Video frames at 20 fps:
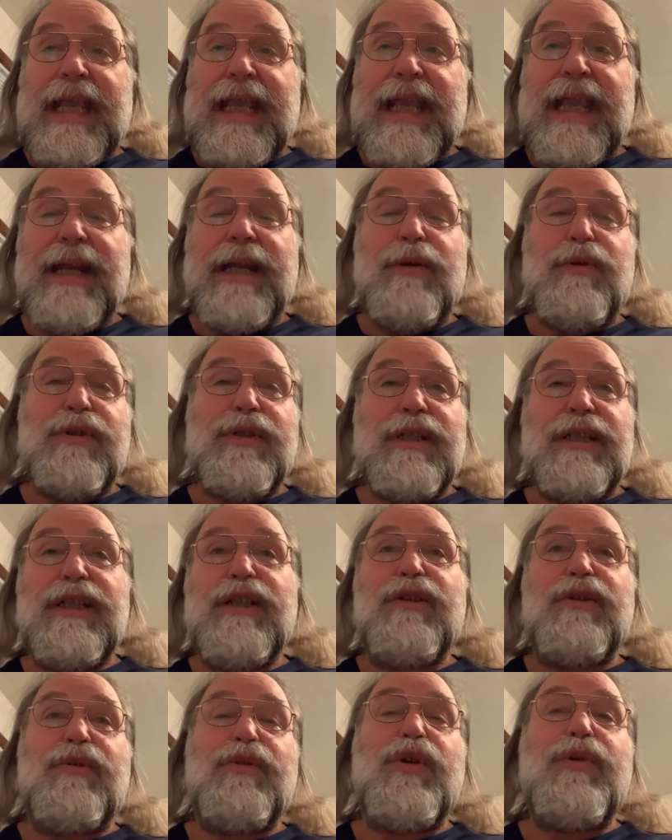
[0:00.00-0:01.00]
And there was a
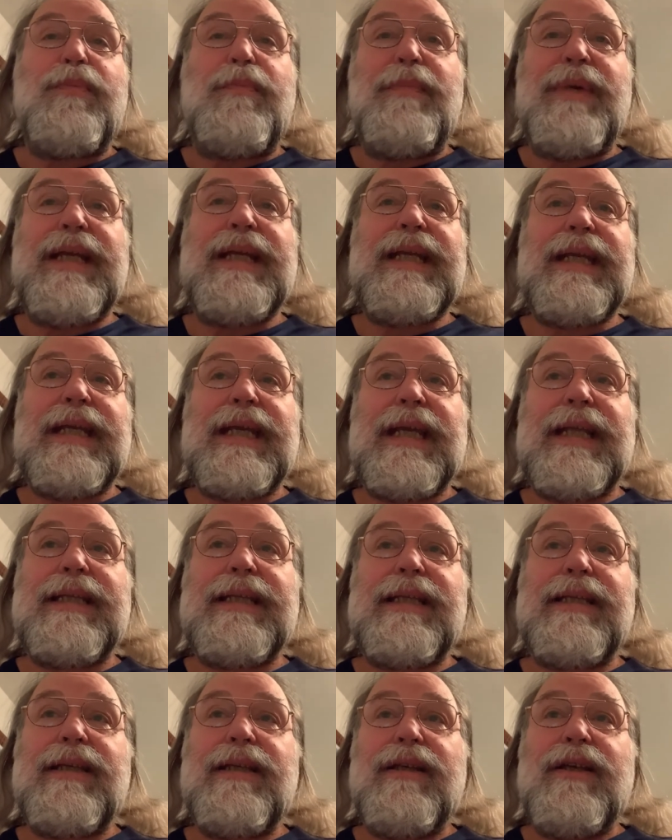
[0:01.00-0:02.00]
little group meeting
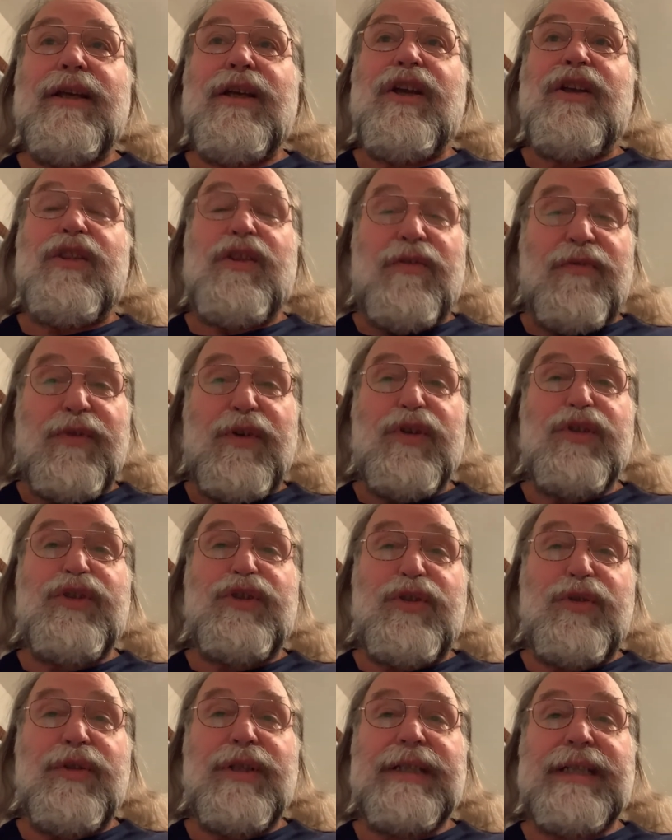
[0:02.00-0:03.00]
at the
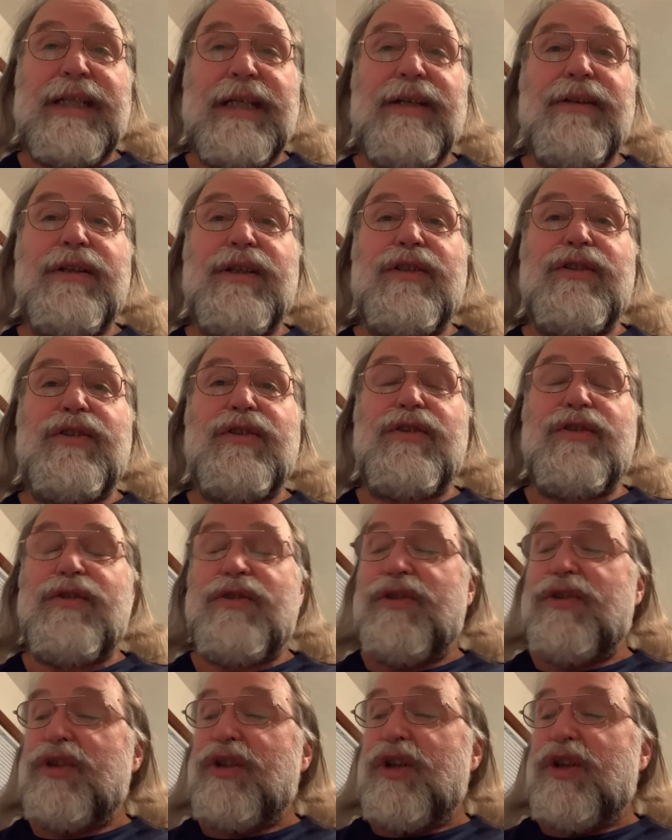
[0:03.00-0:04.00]
First Unitarian
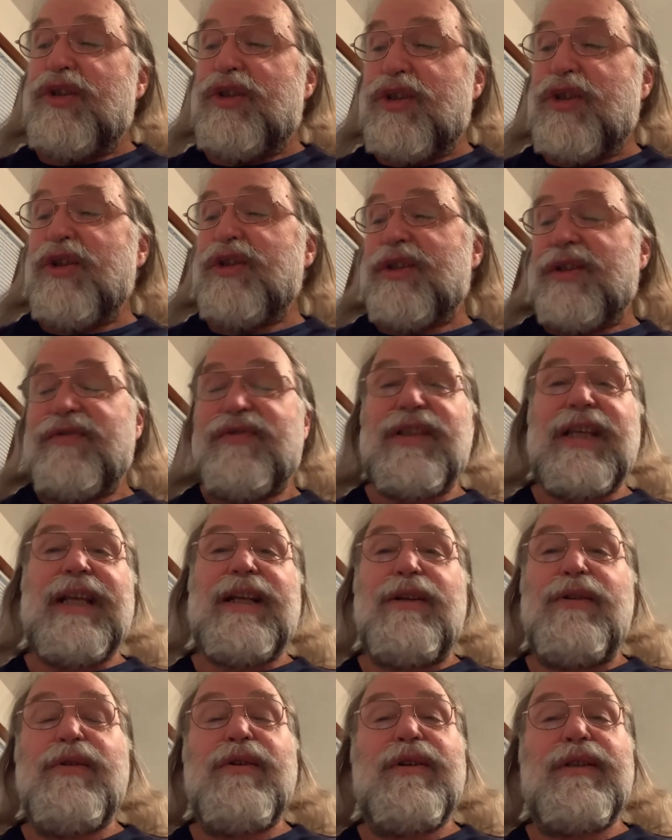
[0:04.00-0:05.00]
Church of
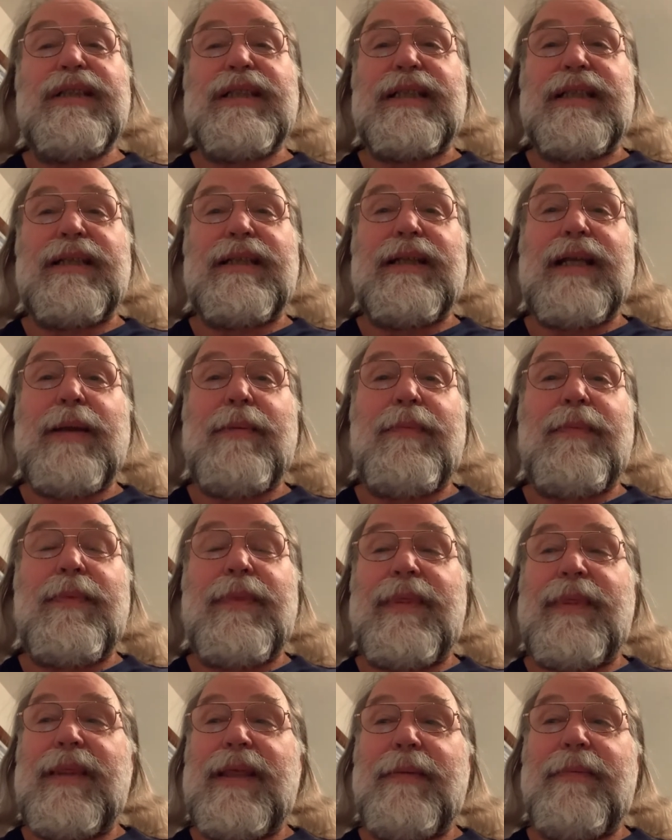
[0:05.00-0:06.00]
St. Louis, and I'm
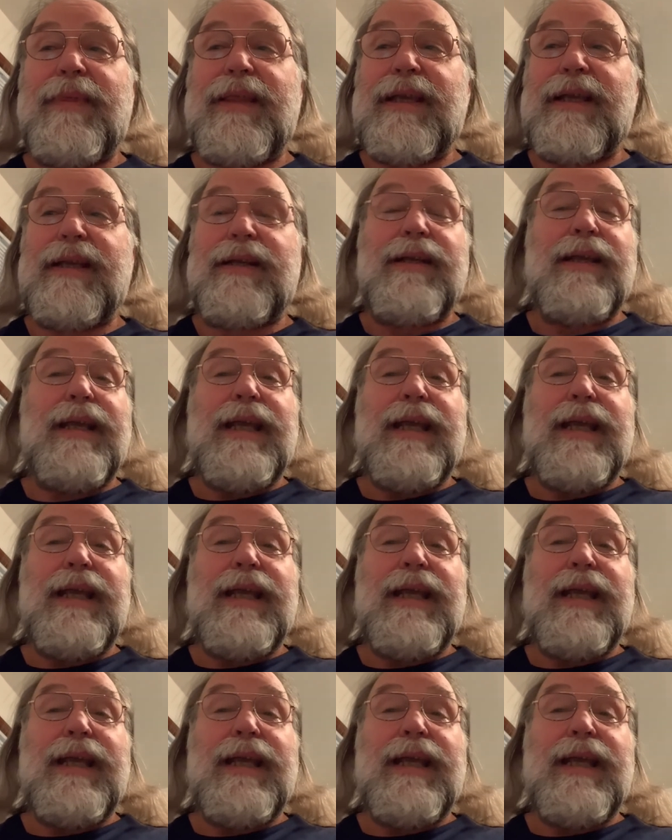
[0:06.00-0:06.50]
thinking,